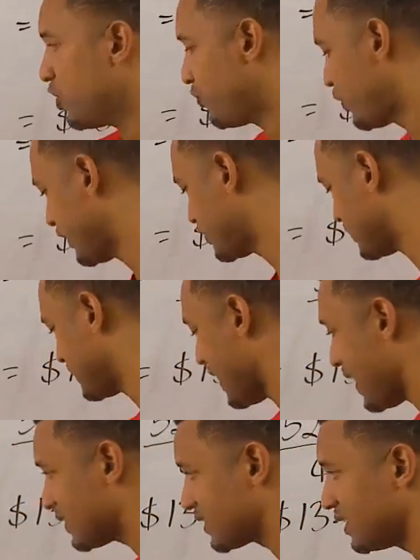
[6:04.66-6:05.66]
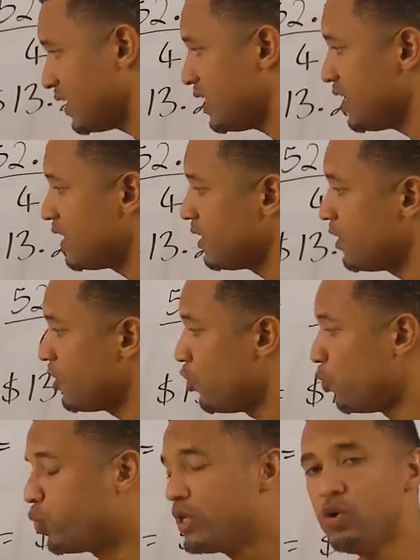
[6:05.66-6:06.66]
referring to tax.
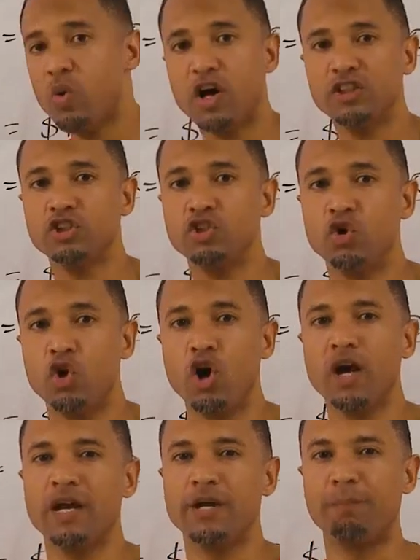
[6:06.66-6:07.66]
We want to know